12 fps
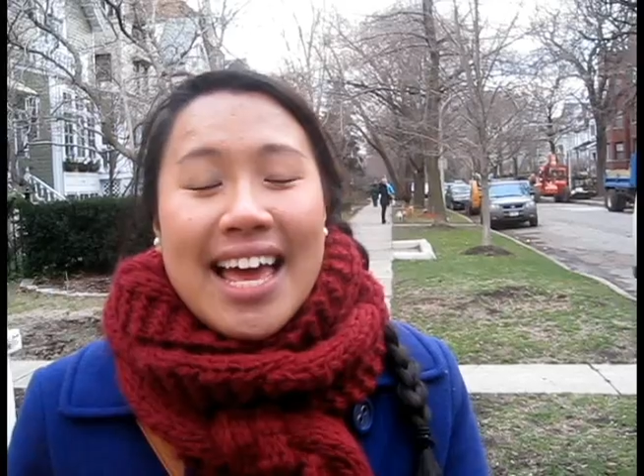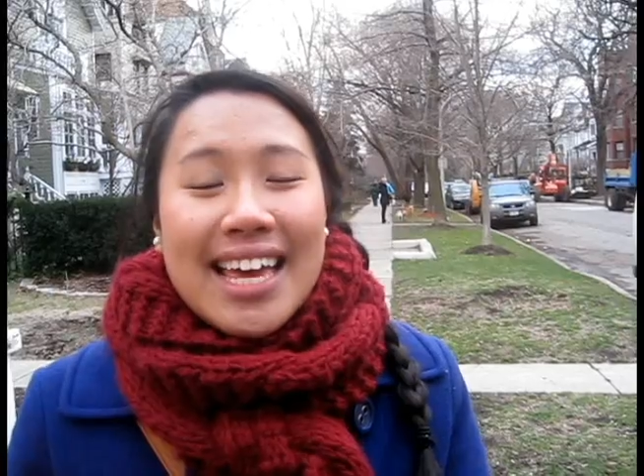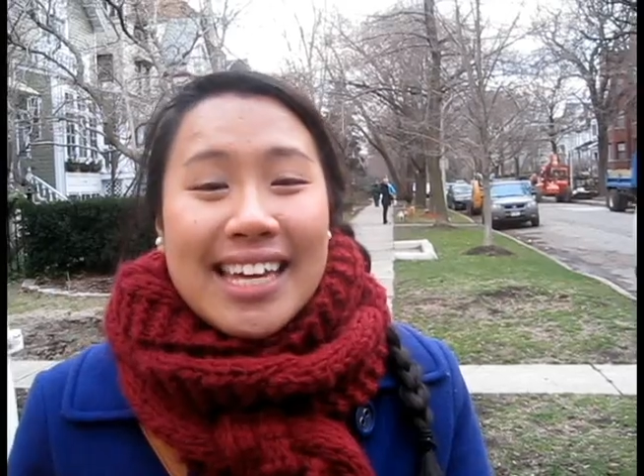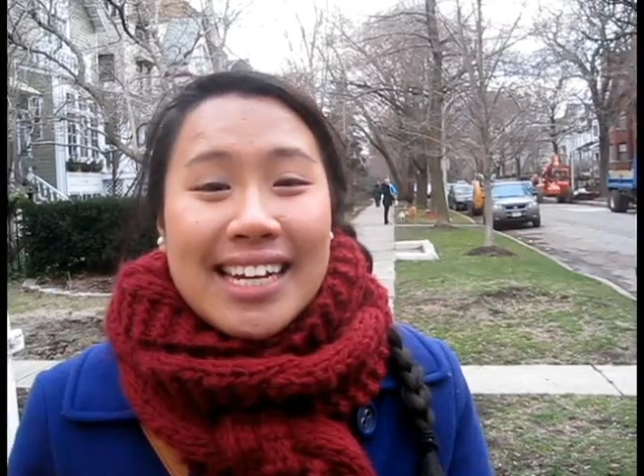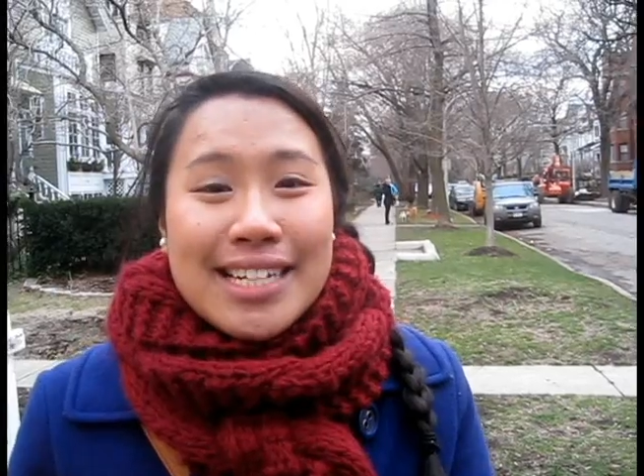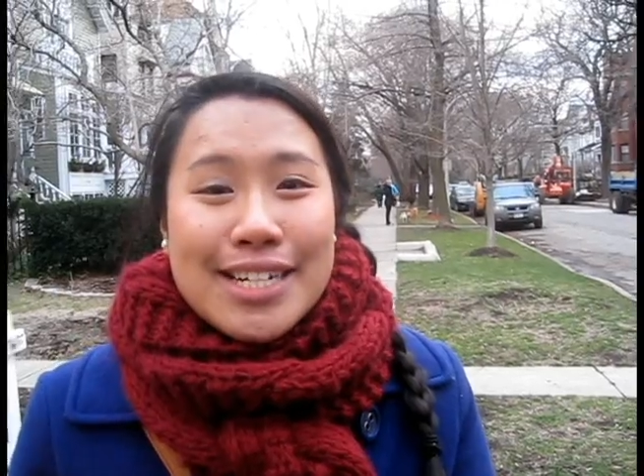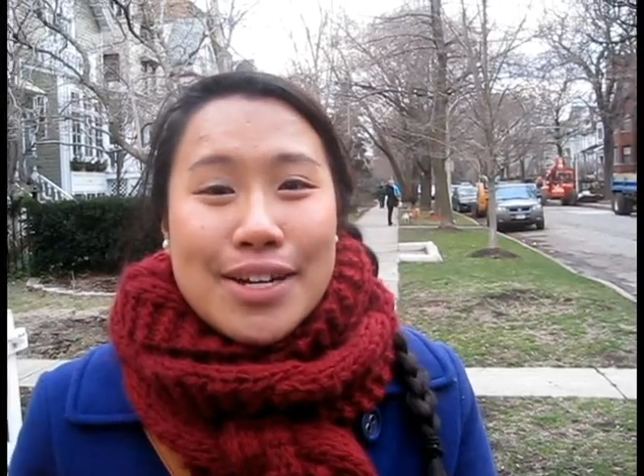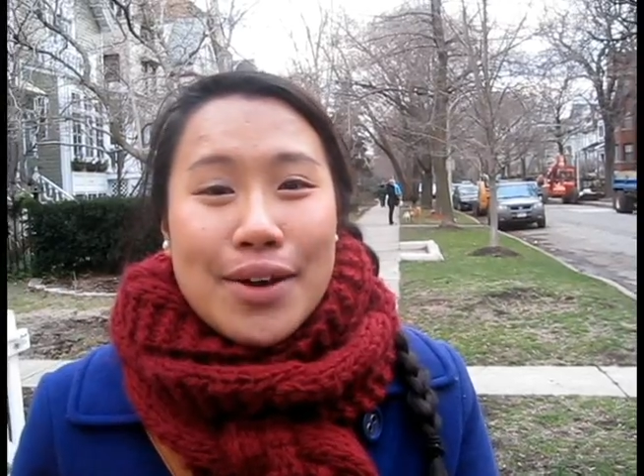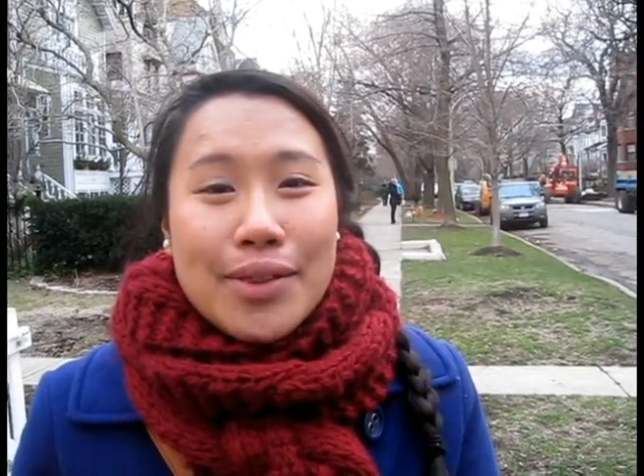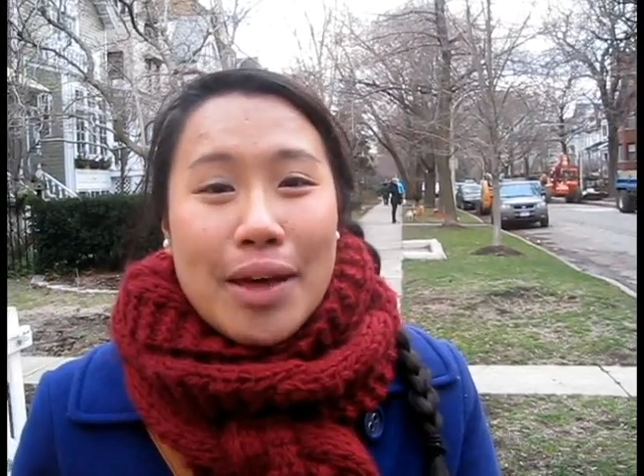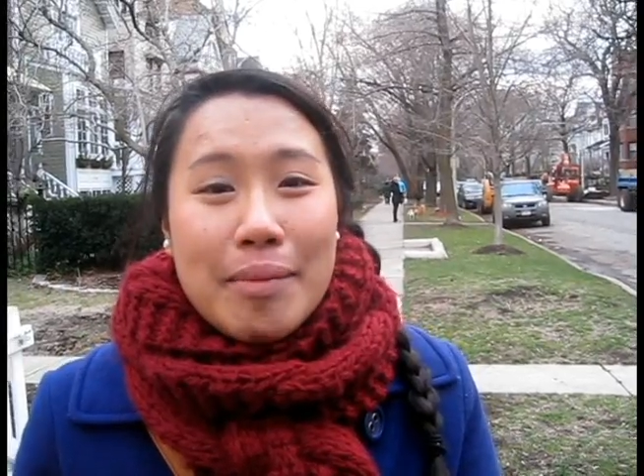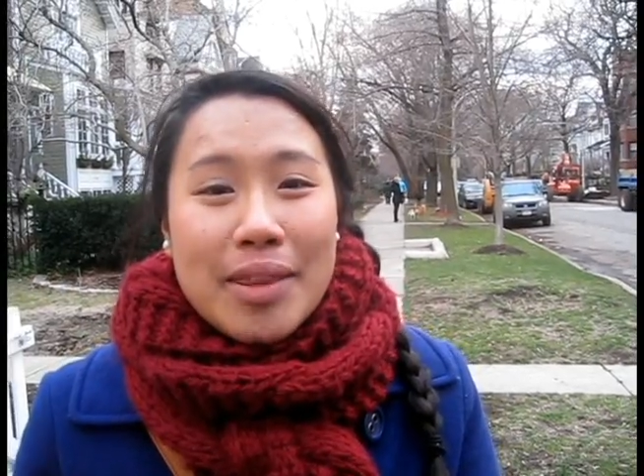Getting to
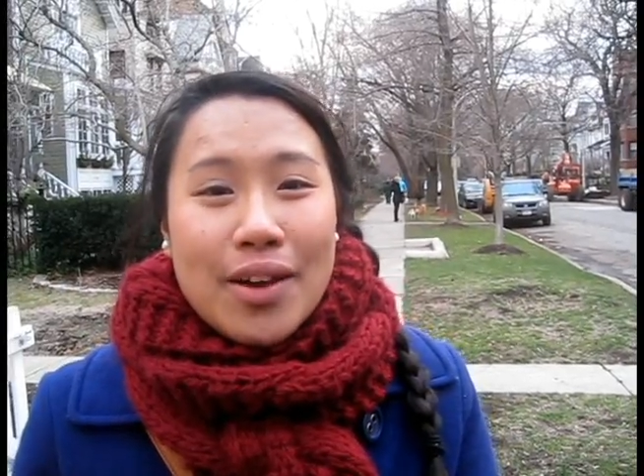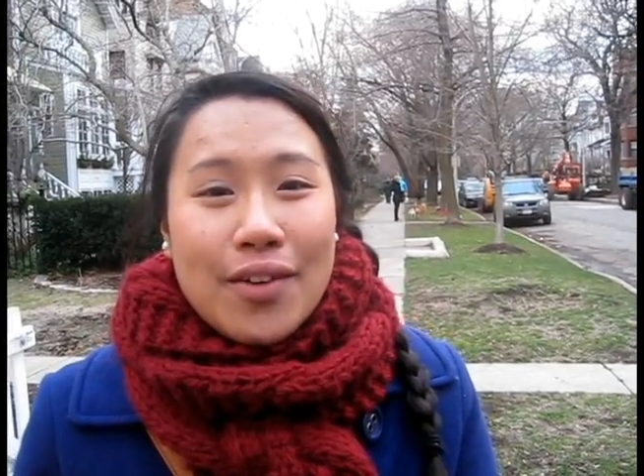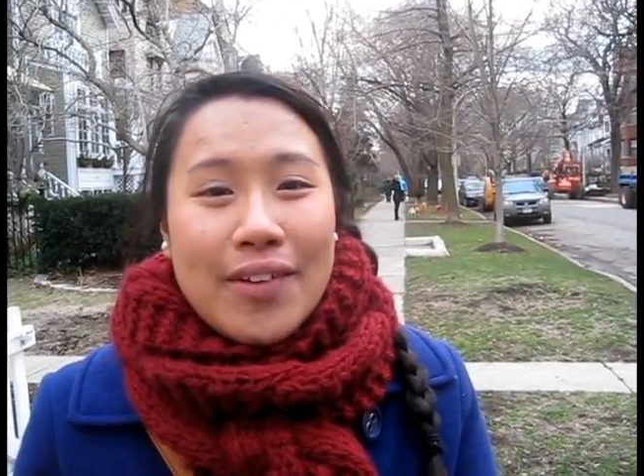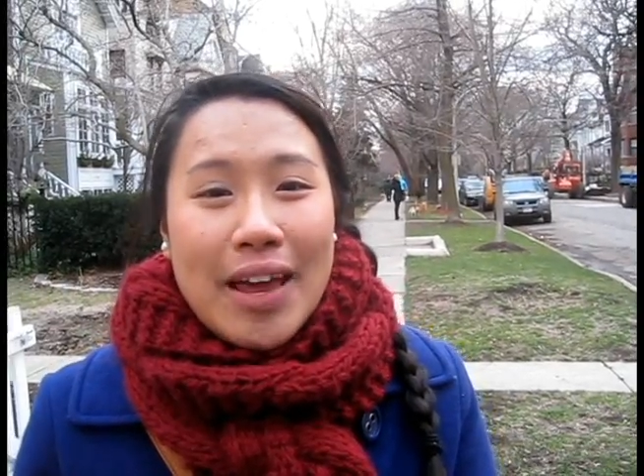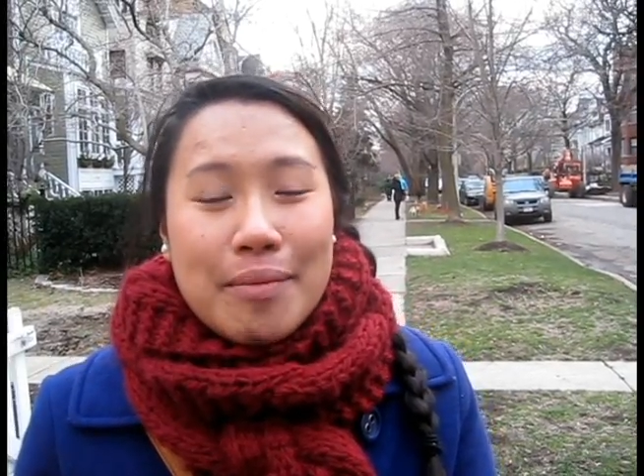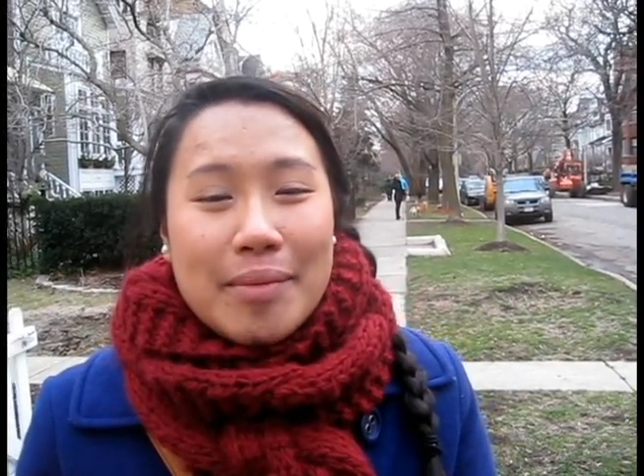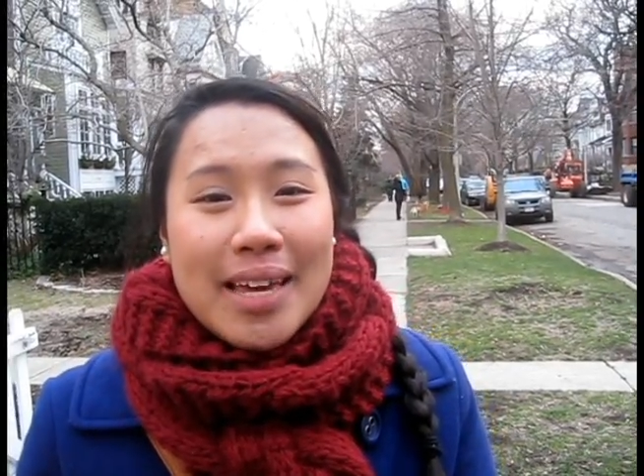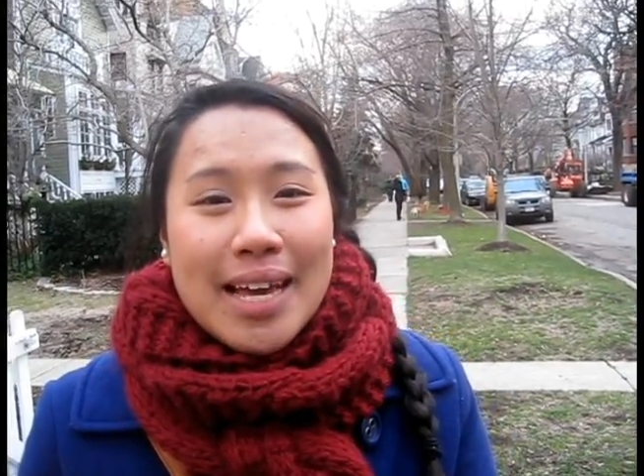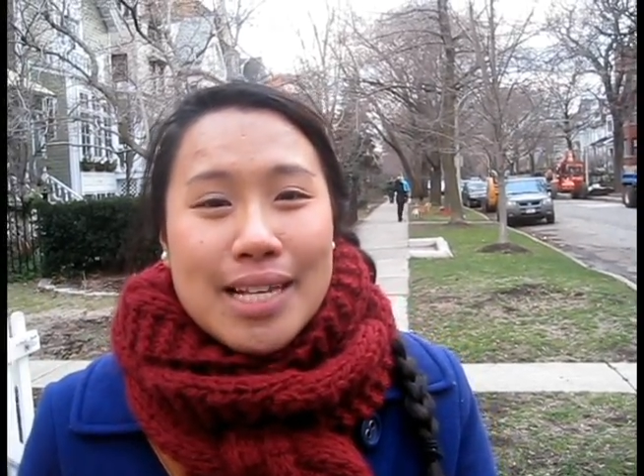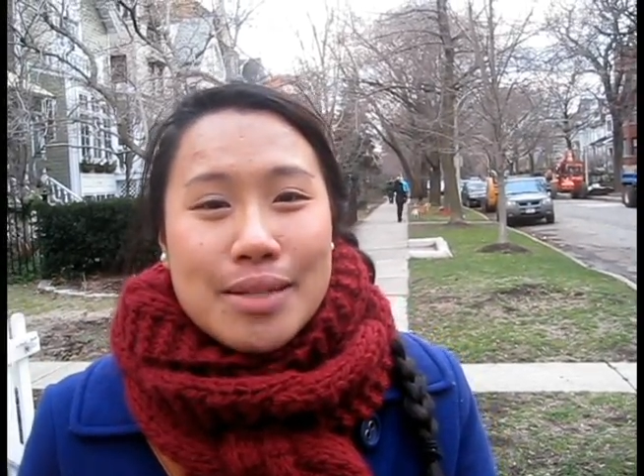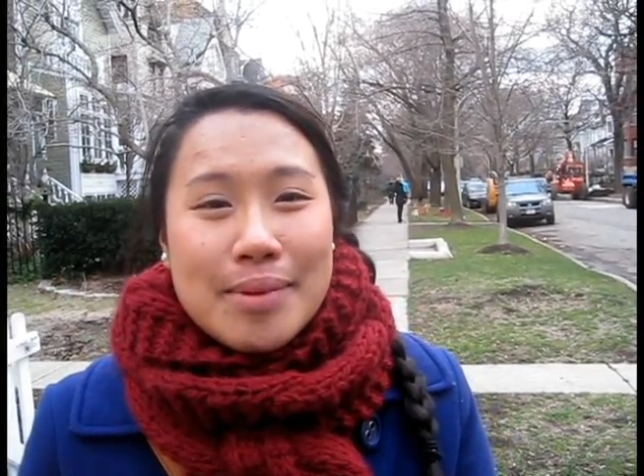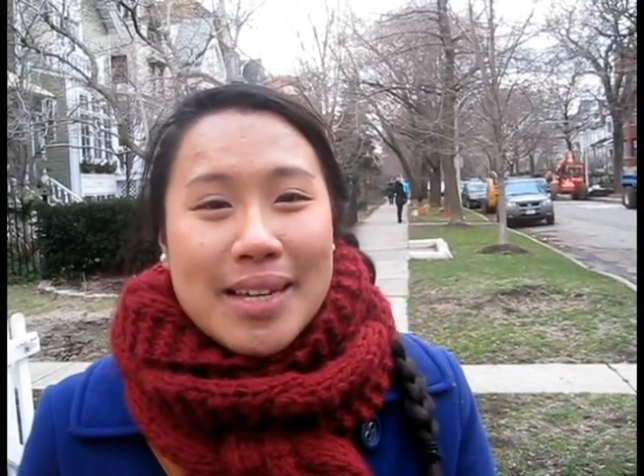know them and their family has